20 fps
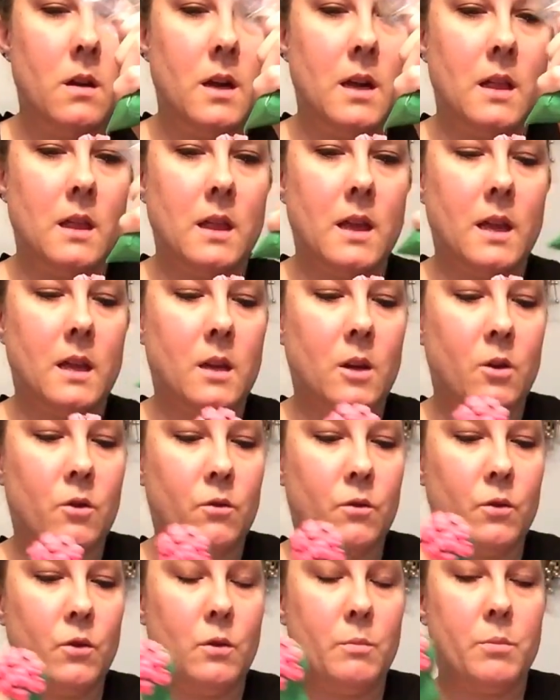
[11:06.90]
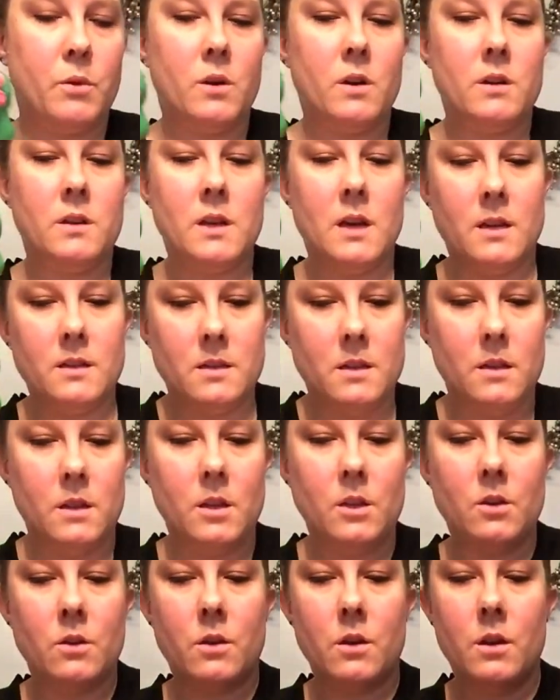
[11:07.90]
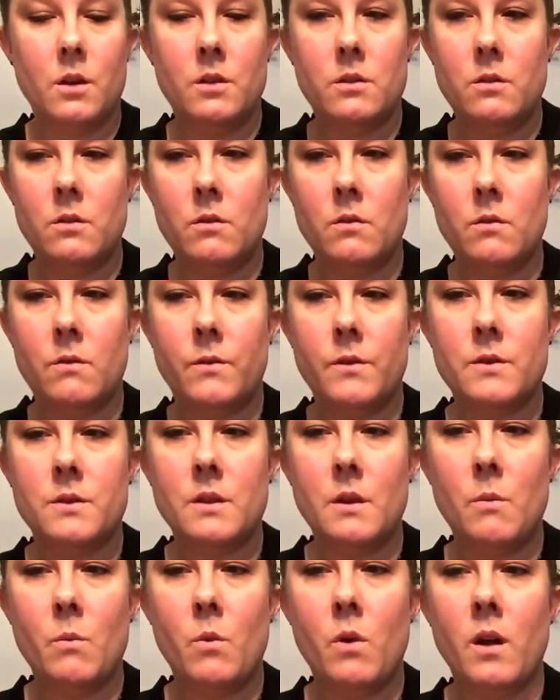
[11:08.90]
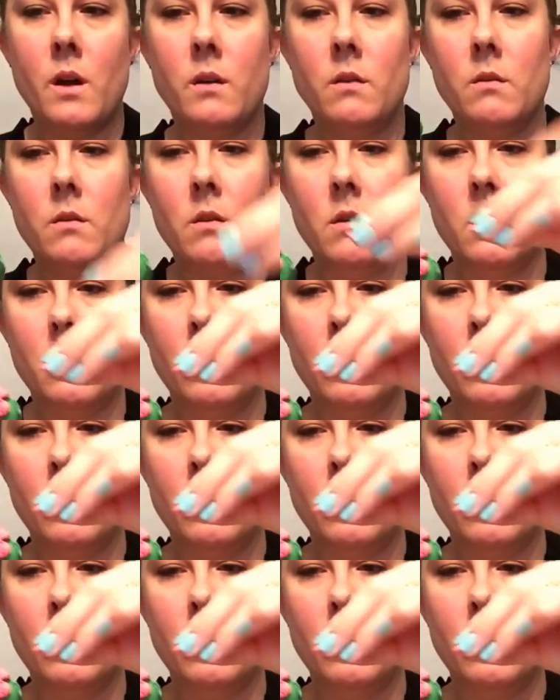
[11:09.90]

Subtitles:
like a group or a dozen that you're going to do for someone.